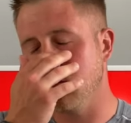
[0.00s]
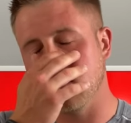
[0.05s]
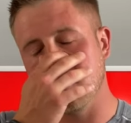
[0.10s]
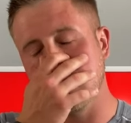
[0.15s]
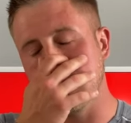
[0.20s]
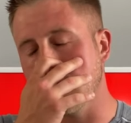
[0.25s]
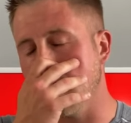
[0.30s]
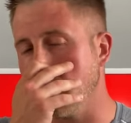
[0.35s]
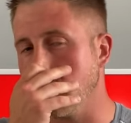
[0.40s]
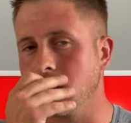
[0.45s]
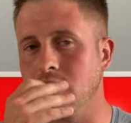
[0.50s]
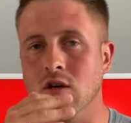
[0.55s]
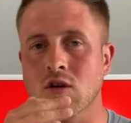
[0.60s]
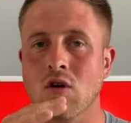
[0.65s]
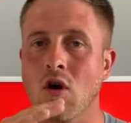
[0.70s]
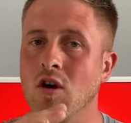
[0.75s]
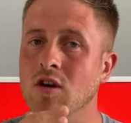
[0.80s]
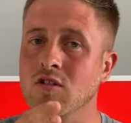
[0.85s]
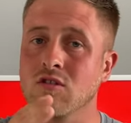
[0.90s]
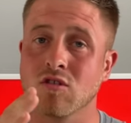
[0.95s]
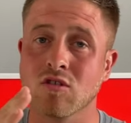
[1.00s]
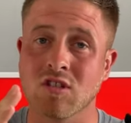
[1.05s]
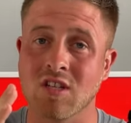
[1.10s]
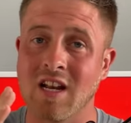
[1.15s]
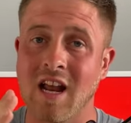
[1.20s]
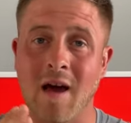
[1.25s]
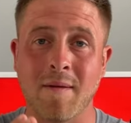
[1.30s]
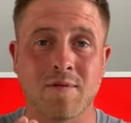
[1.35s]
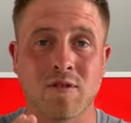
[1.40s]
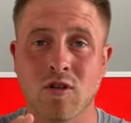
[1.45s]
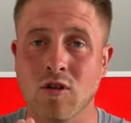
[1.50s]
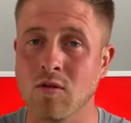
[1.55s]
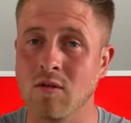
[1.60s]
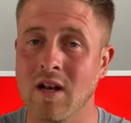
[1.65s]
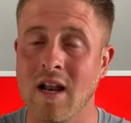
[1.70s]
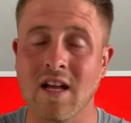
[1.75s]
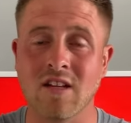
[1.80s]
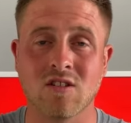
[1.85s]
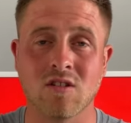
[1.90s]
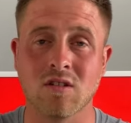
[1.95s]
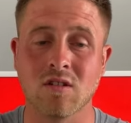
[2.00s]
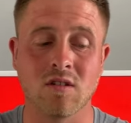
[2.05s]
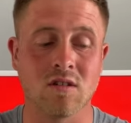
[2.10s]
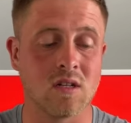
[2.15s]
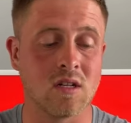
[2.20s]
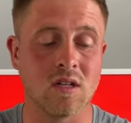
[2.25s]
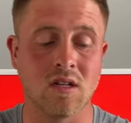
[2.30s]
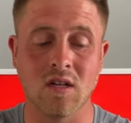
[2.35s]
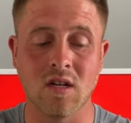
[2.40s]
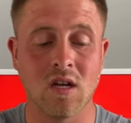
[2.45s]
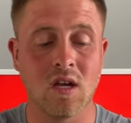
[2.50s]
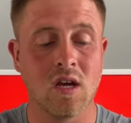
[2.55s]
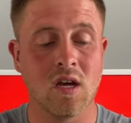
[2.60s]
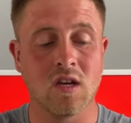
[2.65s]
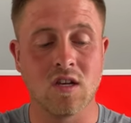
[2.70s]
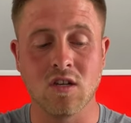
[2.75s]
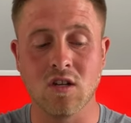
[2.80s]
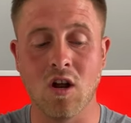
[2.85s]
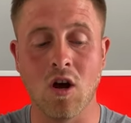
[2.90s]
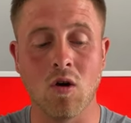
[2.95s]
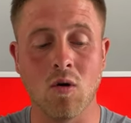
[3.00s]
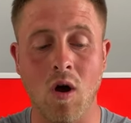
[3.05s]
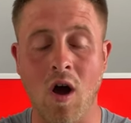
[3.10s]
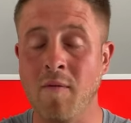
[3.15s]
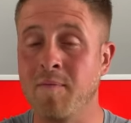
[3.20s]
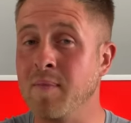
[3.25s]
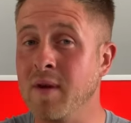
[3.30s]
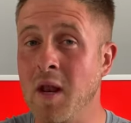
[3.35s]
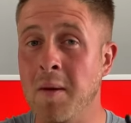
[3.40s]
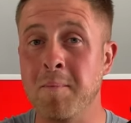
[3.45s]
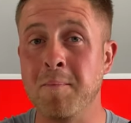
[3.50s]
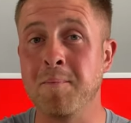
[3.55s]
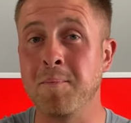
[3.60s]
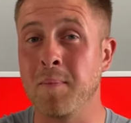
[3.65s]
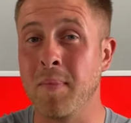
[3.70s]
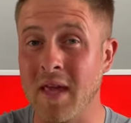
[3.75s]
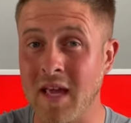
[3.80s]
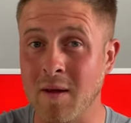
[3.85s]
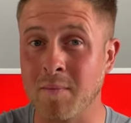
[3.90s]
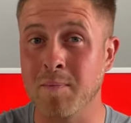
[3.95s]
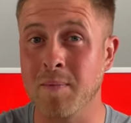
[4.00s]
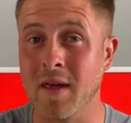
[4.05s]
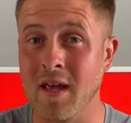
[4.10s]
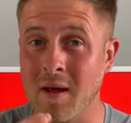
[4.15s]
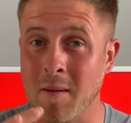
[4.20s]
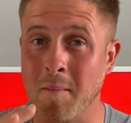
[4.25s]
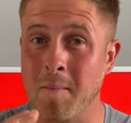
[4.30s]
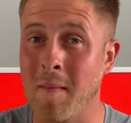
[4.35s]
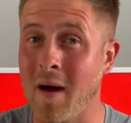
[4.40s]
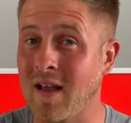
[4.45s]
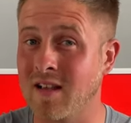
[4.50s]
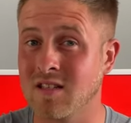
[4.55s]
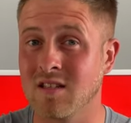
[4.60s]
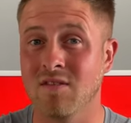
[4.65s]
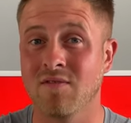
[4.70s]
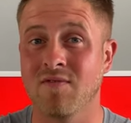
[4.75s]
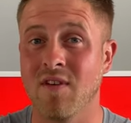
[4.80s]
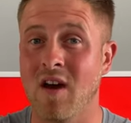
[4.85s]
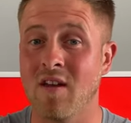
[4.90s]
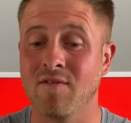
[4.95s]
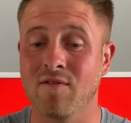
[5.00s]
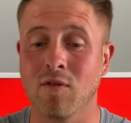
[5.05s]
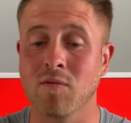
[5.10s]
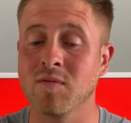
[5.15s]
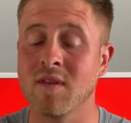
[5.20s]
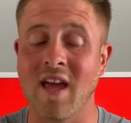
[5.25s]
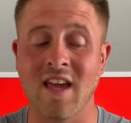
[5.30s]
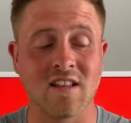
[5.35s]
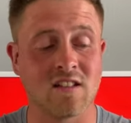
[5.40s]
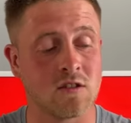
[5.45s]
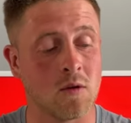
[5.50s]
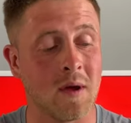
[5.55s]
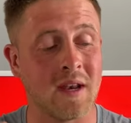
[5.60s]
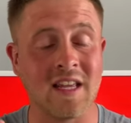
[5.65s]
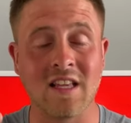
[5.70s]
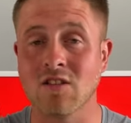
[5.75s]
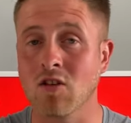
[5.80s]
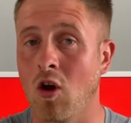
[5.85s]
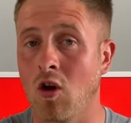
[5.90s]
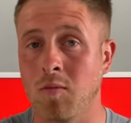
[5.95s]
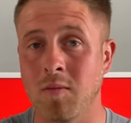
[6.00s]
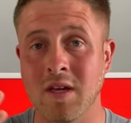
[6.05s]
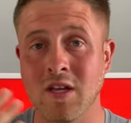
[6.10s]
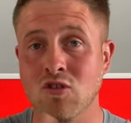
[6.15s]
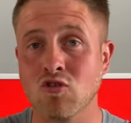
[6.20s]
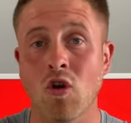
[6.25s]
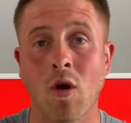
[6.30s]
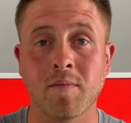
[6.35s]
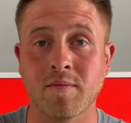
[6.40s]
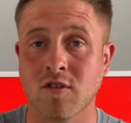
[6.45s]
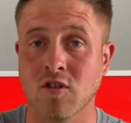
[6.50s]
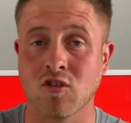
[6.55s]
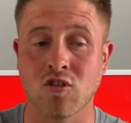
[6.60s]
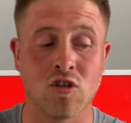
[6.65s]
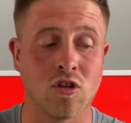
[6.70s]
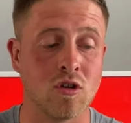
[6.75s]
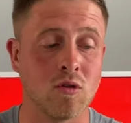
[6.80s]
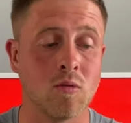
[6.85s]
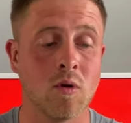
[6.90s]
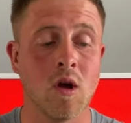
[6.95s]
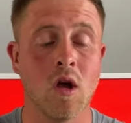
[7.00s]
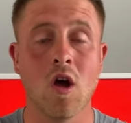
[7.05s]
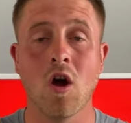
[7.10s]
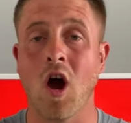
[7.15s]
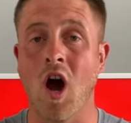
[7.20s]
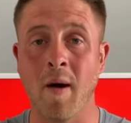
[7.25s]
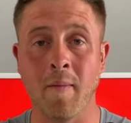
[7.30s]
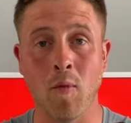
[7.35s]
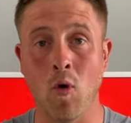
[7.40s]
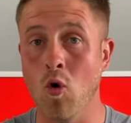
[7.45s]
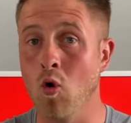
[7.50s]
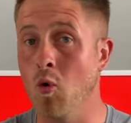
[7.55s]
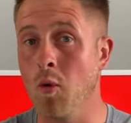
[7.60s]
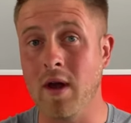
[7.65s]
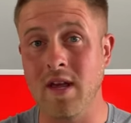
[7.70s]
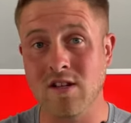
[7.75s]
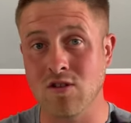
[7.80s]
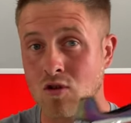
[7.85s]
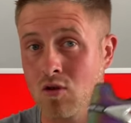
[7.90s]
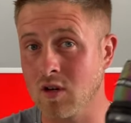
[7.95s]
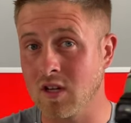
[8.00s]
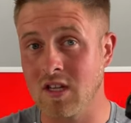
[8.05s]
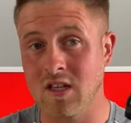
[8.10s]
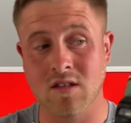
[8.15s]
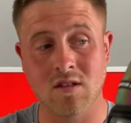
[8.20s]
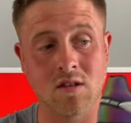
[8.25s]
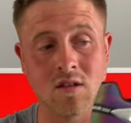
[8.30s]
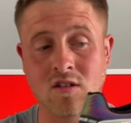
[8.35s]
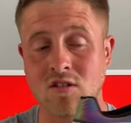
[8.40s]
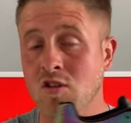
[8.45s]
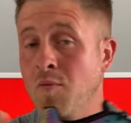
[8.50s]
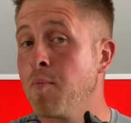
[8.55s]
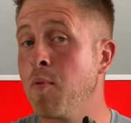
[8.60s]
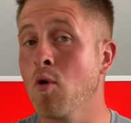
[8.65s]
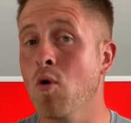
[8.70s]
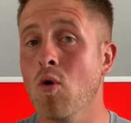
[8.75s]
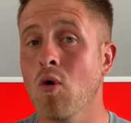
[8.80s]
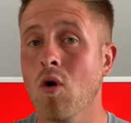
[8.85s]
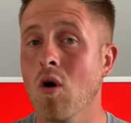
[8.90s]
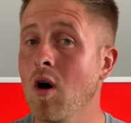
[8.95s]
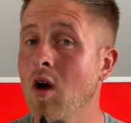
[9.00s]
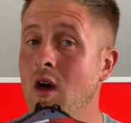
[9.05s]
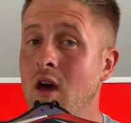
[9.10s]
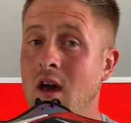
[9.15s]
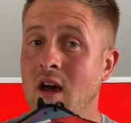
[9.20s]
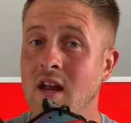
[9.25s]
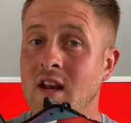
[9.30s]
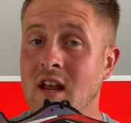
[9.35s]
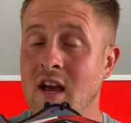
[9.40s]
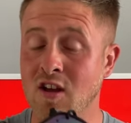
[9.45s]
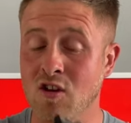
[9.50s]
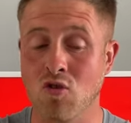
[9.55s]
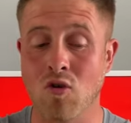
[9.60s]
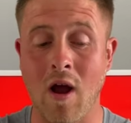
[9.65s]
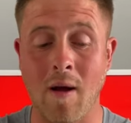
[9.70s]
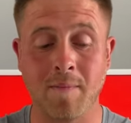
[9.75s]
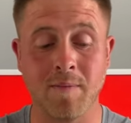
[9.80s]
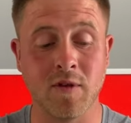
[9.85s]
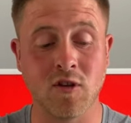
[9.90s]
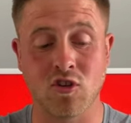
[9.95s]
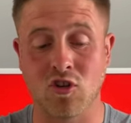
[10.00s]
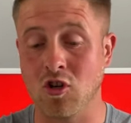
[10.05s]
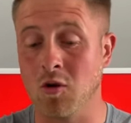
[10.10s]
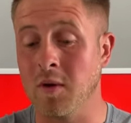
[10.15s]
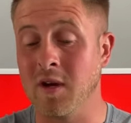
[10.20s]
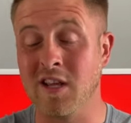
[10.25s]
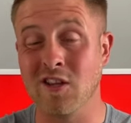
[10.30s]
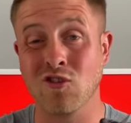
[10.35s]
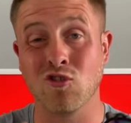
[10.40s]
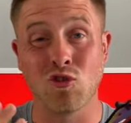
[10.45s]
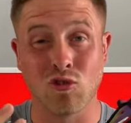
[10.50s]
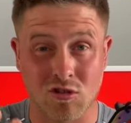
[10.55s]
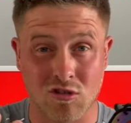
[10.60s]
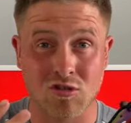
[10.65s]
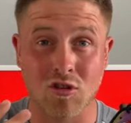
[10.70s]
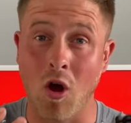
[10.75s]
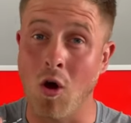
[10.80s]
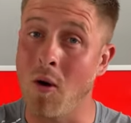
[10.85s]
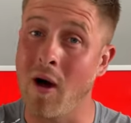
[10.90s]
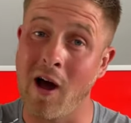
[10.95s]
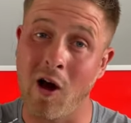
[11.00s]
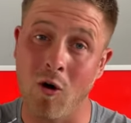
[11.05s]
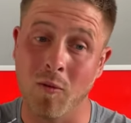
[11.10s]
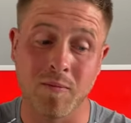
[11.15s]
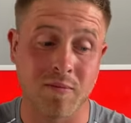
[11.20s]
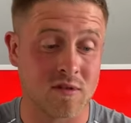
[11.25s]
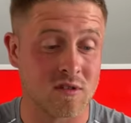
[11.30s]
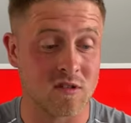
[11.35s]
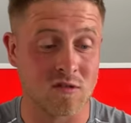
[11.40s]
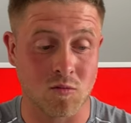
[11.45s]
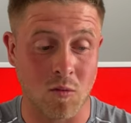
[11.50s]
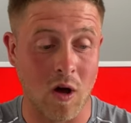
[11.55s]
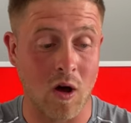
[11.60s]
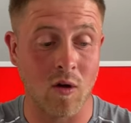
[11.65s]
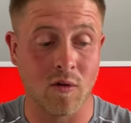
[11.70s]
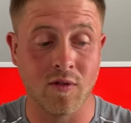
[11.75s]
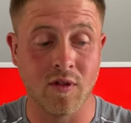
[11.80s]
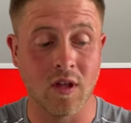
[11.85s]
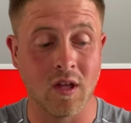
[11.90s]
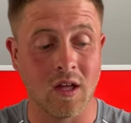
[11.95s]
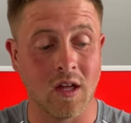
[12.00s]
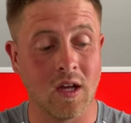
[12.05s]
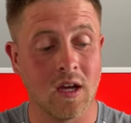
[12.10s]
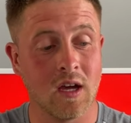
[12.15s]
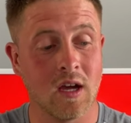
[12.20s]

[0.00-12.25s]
like the guy is just an absolute legend and you know I've been a big big massive fan from day so anytime he drops a shoe I'm always looking to support and, and grab the shoe and it just so helps as well that